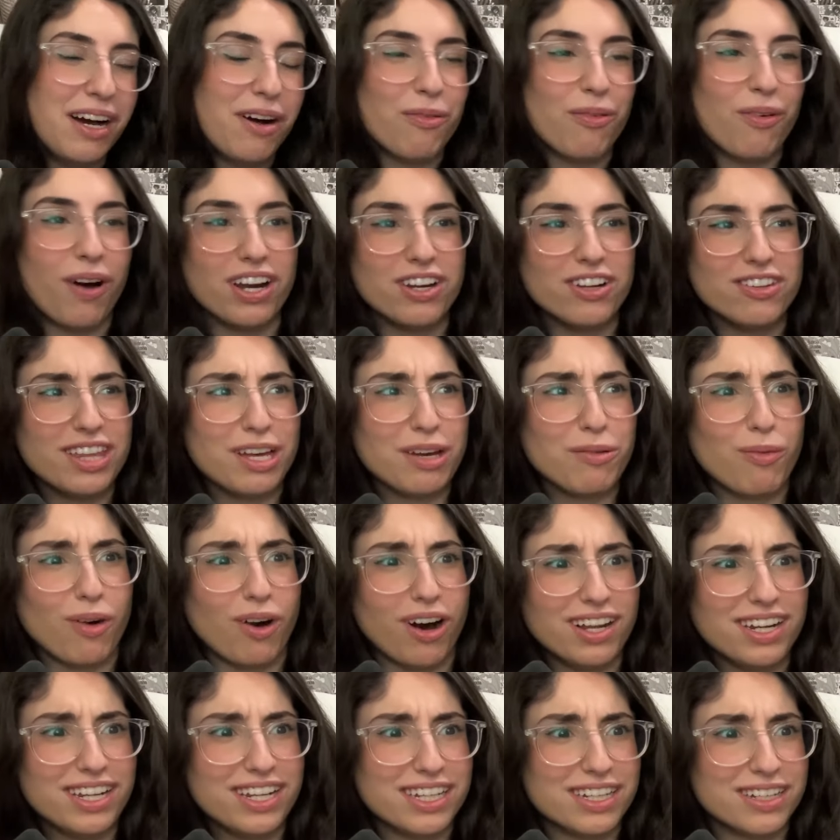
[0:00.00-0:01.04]
Why do they
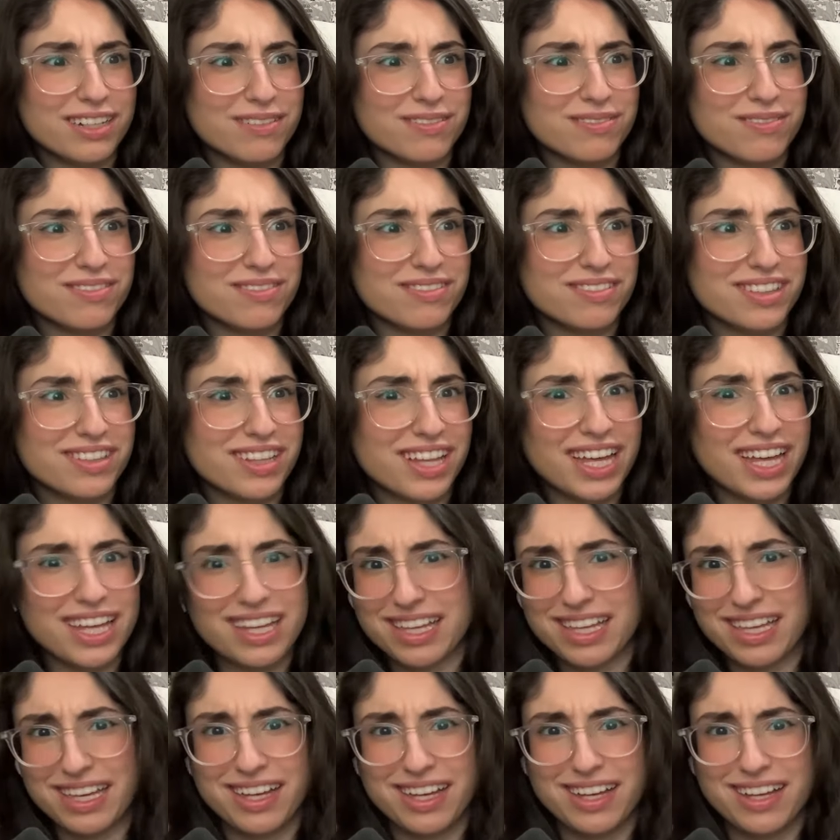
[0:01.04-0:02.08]
want him?
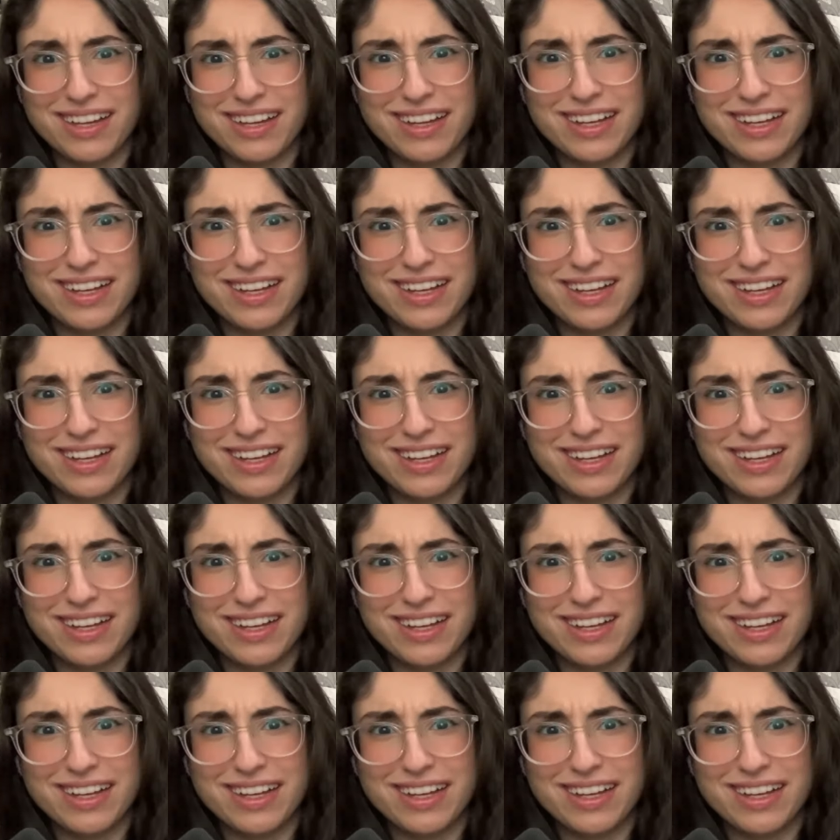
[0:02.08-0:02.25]
Like,